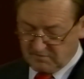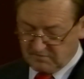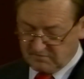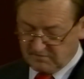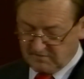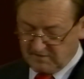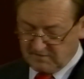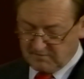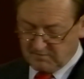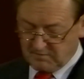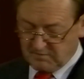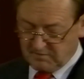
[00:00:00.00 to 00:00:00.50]

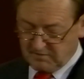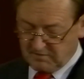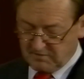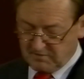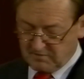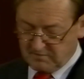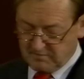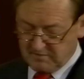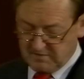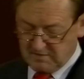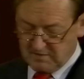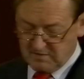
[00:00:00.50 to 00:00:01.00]
example, there
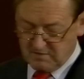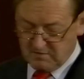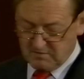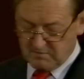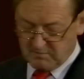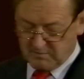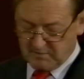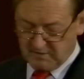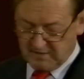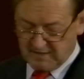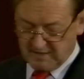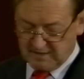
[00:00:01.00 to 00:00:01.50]
can be no
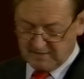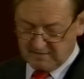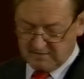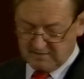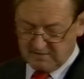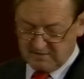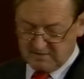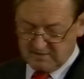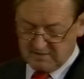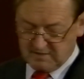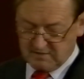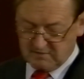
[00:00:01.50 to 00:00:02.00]
pride in
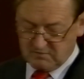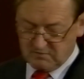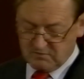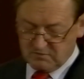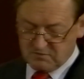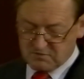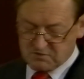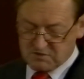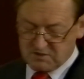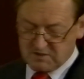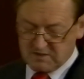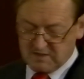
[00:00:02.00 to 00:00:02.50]
the
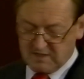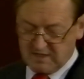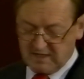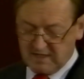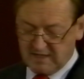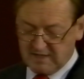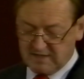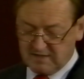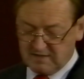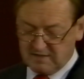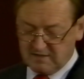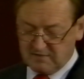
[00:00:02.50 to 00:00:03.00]
unusually
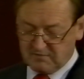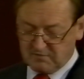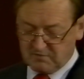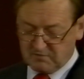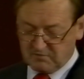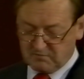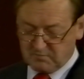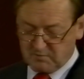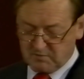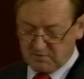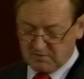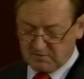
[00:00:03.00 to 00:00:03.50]
high level
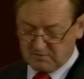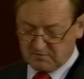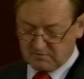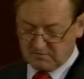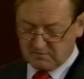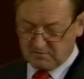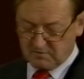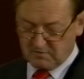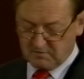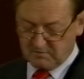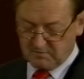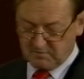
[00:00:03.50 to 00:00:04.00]
of workers'
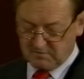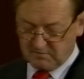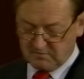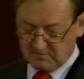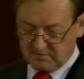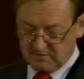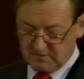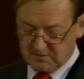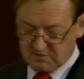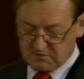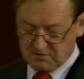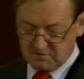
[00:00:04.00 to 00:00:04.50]

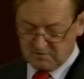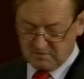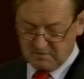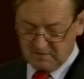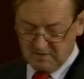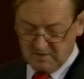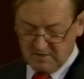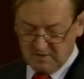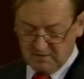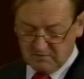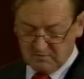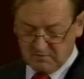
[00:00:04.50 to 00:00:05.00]
compensation,
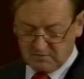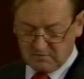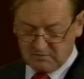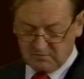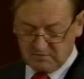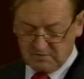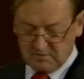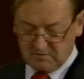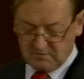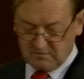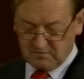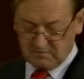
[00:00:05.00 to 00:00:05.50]
which
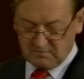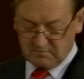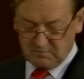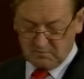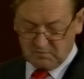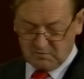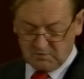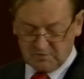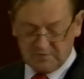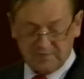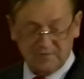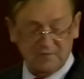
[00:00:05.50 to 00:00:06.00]
reaches
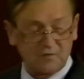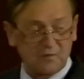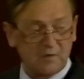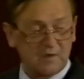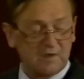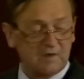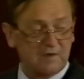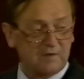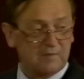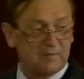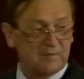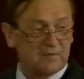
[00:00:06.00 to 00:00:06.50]
more than
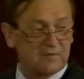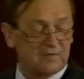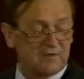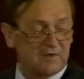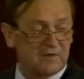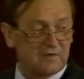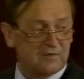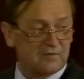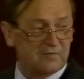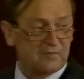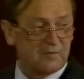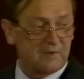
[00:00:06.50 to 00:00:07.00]

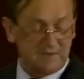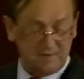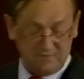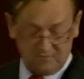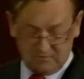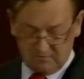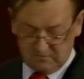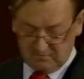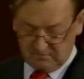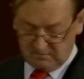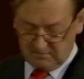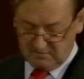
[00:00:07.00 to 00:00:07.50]
20% of
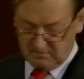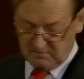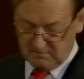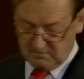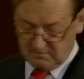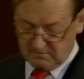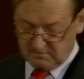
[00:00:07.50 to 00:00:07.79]
wages in New